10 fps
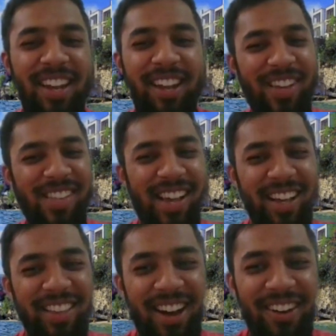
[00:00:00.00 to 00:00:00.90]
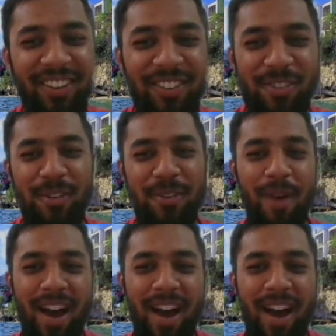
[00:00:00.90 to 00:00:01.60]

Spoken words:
I might sound that out, but